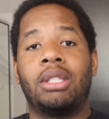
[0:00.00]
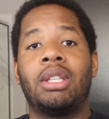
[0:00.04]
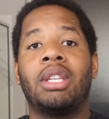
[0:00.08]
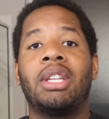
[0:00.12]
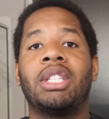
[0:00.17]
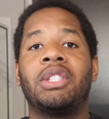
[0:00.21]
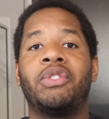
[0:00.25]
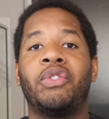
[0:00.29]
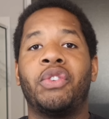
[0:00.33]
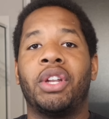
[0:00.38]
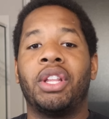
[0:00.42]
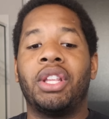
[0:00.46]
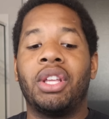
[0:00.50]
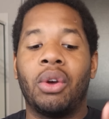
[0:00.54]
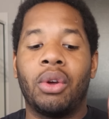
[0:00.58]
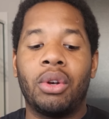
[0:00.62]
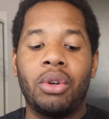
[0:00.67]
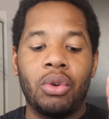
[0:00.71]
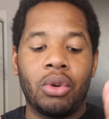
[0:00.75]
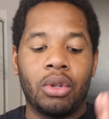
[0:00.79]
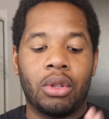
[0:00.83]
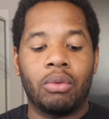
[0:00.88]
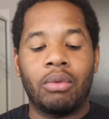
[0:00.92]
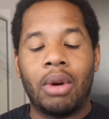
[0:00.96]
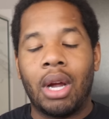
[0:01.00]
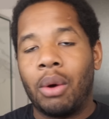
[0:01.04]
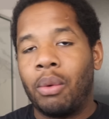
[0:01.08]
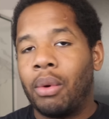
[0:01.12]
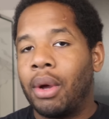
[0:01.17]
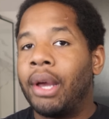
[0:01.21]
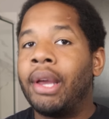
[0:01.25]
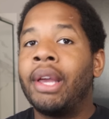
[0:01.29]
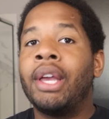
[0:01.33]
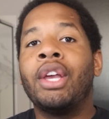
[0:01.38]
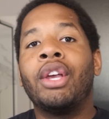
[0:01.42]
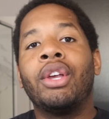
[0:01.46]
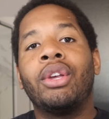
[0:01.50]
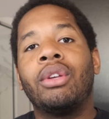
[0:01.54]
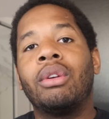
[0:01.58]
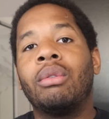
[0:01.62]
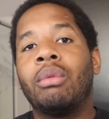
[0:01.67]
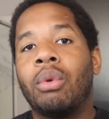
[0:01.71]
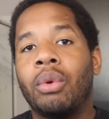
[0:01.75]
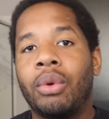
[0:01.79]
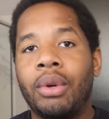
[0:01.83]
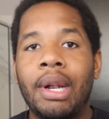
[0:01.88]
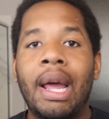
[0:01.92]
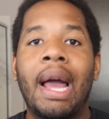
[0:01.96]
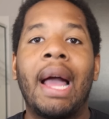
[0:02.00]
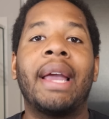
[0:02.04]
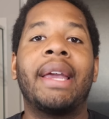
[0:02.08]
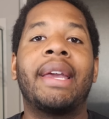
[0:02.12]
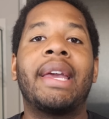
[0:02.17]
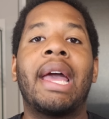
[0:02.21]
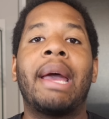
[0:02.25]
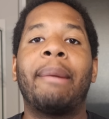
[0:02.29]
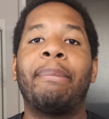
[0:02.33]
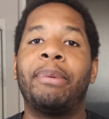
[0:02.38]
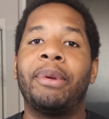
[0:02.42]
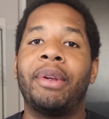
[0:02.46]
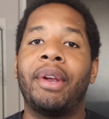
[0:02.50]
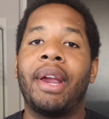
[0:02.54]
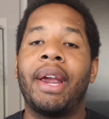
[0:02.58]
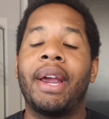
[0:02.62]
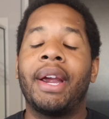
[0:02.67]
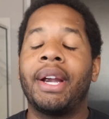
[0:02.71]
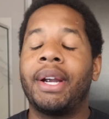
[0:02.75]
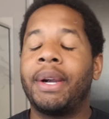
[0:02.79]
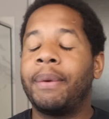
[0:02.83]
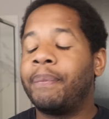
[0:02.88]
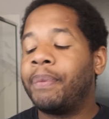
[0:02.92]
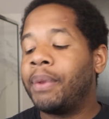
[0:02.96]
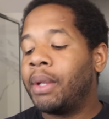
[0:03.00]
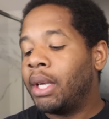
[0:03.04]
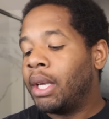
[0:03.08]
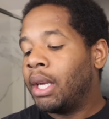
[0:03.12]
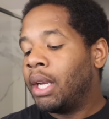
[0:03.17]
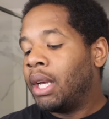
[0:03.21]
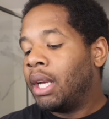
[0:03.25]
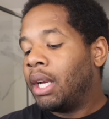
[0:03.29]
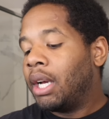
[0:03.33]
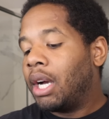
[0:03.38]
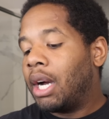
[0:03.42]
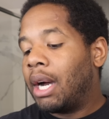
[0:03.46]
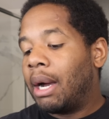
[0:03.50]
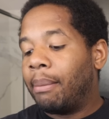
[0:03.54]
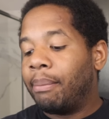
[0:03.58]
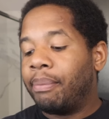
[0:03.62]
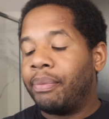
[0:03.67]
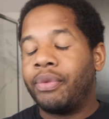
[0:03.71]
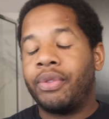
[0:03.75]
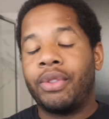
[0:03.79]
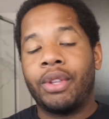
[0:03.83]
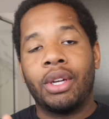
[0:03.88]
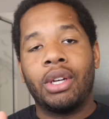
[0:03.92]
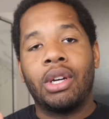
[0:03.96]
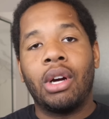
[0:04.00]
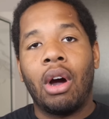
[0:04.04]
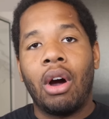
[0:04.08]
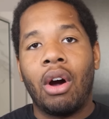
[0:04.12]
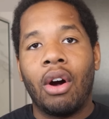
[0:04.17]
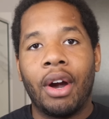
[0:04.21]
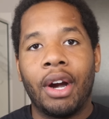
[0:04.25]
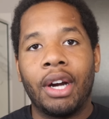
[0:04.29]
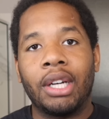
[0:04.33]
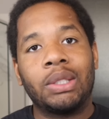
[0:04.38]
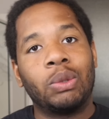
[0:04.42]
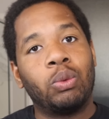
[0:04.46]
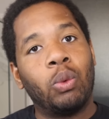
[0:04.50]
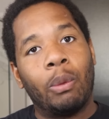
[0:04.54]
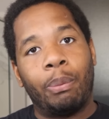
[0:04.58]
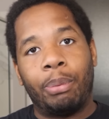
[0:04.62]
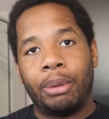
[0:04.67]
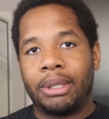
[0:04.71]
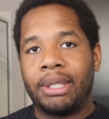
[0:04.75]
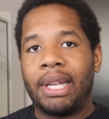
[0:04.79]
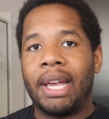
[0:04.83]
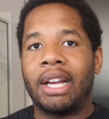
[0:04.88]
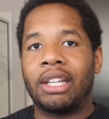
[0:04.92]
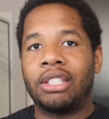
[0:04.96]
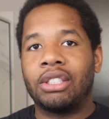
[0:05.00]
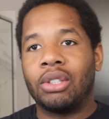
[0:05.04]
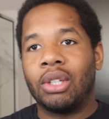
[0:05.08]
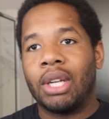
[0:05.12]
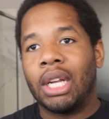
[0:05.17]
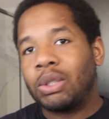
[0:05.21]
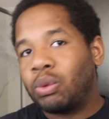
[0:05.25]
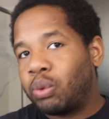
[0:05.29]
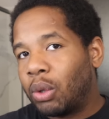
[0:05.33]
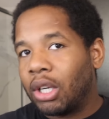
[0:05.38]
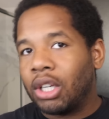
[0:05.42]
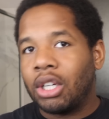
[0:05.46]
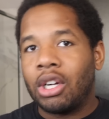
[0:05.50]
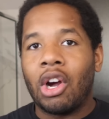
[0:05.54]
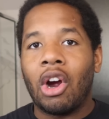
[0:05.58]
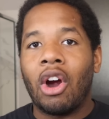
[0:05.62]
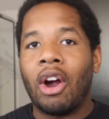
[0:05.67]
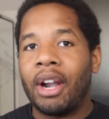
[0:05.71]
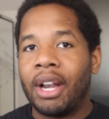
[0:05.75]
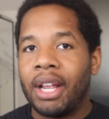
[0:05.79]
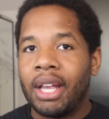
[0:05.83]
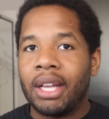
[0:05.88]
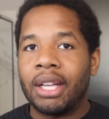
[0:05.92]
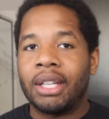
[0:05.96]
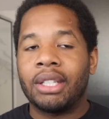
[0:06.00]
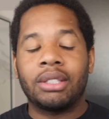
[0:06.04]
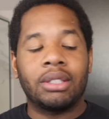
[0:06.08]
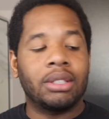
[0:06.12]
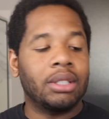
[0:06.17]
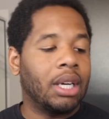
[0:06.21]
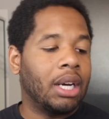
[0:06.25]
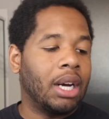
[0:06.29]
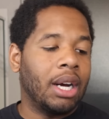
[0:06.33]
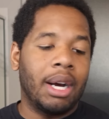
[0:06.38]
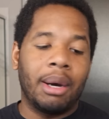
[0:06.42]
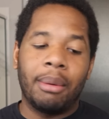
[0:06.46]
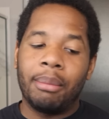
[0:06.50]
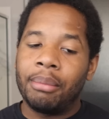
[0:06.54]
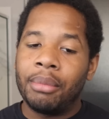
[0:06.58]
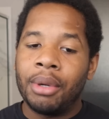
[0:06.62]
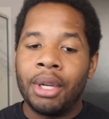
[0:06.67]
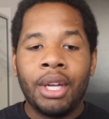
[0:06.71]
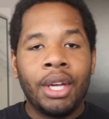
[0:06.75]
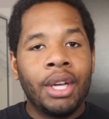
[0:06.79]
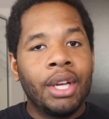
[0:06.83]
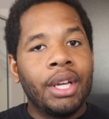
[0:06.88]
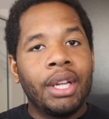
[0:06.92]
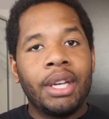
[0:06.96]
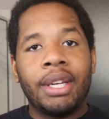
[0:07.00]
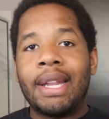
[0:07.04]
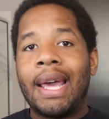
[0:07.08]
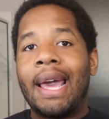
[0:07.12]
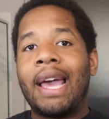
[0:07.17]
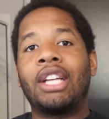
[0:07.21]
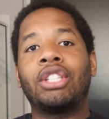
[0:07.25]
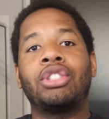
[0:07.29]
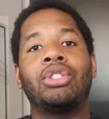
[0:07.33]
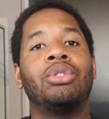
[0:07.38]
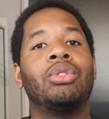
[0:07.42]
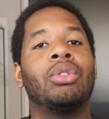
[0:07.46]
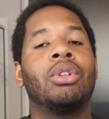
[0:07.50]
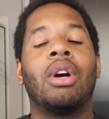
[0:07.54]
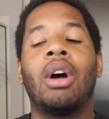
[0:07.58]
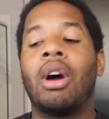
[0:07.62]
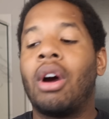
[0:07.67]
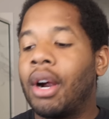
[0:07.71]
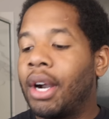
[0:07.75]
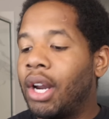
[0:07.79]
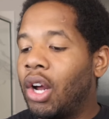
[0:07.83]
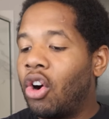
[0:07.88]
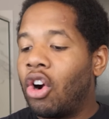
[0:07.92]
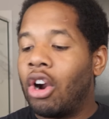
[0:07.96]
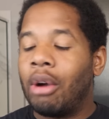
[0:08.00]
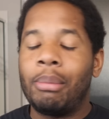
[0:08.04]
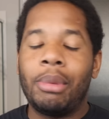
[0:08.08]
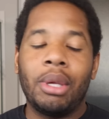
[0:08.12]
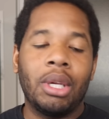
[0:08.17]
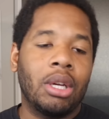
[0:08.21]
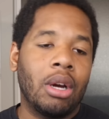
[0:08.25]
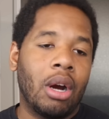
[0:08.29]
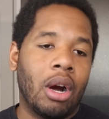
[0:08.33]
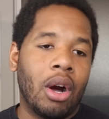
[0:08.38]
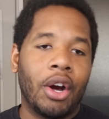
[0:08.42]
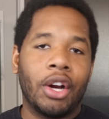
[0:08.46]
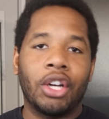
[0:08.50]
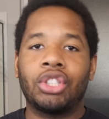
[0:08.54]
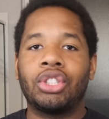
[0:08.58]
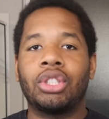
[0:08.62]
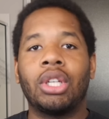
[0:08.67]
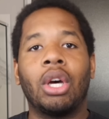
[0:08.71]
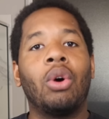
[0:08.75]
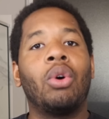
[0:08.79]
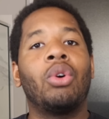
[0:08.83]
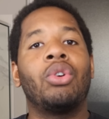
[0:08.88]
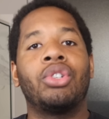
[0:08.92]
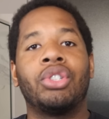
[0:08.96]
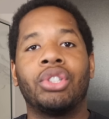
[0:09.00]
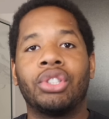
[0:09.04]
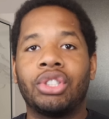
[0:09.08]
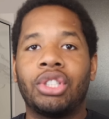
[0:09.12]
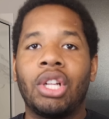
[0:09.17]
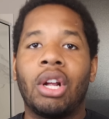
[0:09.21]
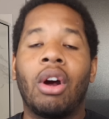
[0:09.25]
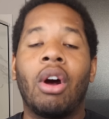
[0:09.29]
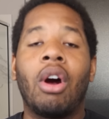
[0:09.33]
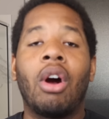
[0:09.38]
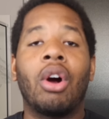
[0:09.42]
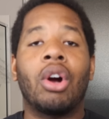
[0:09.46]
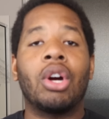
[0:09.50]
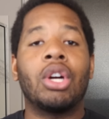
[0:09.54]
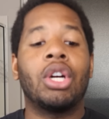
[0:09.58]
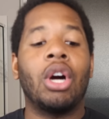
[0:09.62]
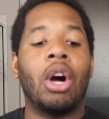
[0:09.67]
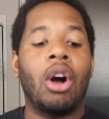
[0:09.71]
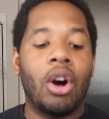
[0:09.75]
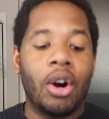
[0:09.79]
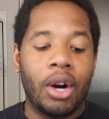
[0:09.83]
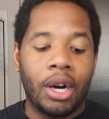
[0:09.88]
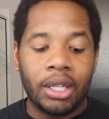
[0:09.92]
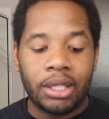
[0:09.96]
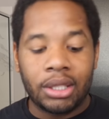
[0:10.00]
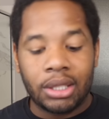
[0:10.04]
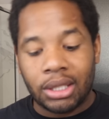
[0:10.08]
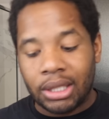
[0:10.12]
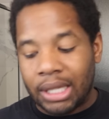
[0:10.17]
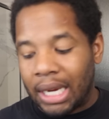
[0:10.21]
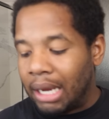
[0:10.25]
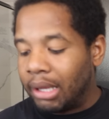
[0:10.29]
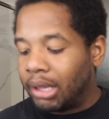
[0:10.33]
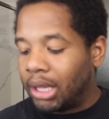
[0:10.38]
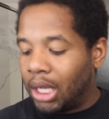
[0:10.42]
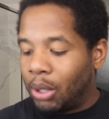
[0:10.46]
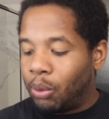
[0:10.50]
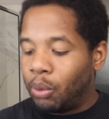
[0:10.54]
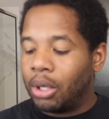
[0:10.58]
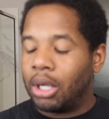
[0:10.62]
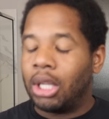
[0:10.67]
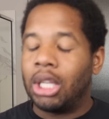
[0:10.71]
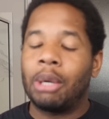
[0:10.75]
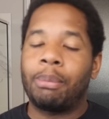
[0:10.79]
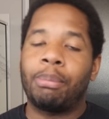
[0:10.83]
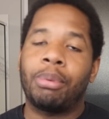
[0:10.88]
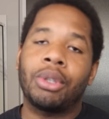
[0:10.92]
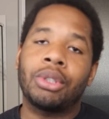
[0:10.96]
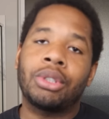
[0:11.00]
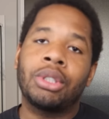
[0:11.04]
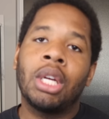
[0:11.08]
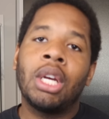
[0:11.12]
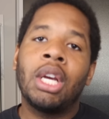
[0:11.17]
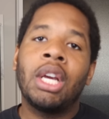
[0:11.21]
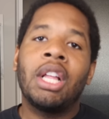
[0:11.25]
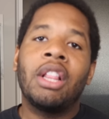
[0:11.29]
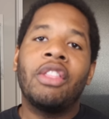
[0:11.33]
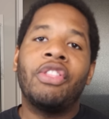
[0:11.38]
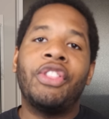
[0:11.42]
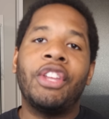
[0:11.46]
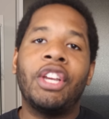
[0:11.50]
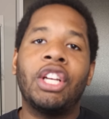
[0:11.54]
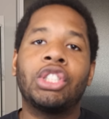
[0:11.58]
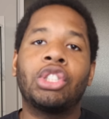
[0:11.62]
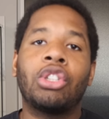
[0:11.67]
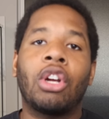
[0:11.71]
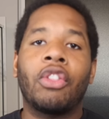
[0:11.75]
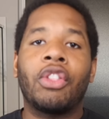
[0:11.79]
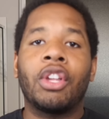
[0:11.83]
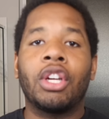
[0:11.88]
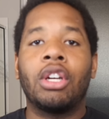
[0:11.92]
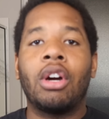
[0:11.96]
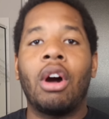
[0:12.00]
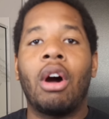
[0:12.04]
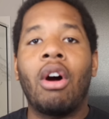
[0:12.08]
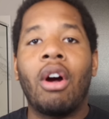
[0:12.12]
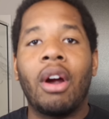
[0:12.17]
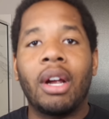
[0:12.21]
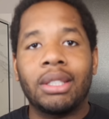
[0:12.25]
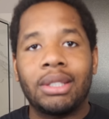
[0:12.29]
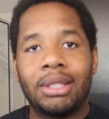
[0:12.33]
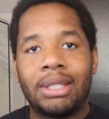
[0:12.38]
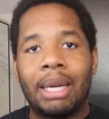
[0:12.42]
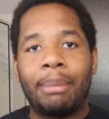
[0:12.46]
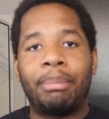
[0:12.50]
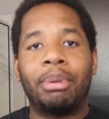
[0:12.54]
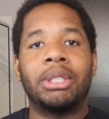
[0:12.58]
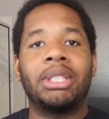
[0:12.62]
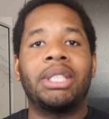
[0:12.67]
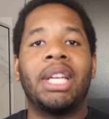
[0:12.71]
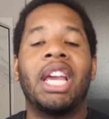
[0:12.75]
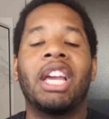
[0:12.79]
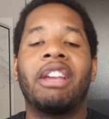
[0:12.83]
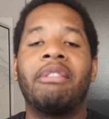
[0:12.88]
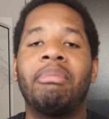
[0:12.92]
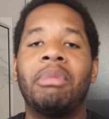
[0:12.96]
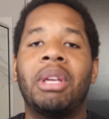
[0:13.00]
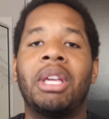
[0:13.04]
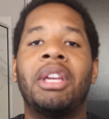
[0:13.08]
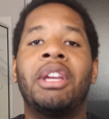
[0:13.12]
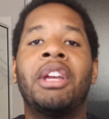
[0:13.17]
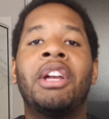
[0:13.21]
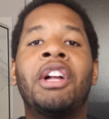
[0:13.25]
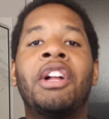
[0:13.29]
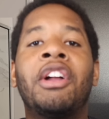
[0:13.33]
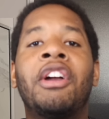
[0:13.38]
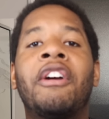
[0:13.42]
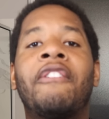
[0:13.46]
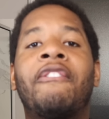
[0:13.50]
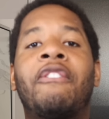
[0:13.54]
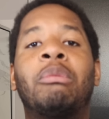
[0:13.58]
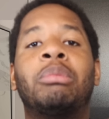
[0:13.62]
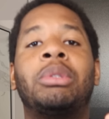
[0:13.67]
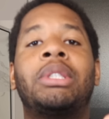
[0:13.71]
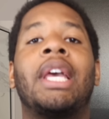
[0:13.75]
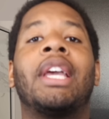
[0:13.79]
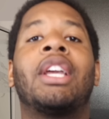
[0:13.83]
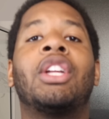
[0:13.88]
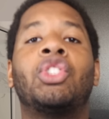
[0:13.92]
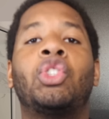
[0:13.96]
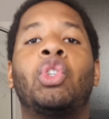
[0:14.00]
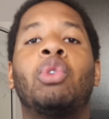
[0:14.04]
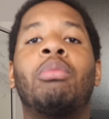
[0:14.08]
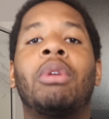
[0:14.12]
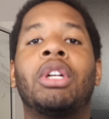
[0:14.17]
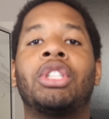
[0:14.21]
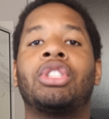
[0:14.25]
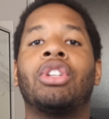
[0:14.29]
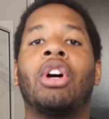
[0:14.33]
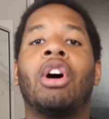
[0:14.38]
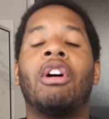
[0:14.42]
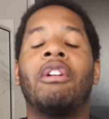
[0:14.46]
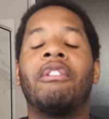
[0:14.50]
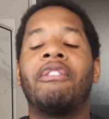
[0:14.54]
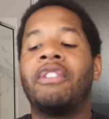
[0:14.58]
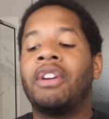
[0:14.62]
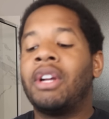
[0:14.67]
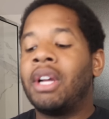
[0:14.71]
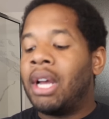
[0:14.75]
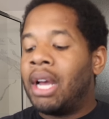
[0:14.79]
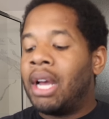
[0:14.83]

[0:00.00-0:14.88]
to this video and do it the right way, you will not gap your hair. The guards will protect you. That's what a guard is. National Guard, Army Guard, soldiers, there are guards. Same thing with clippers. These are the guards that protect me from taking too much off.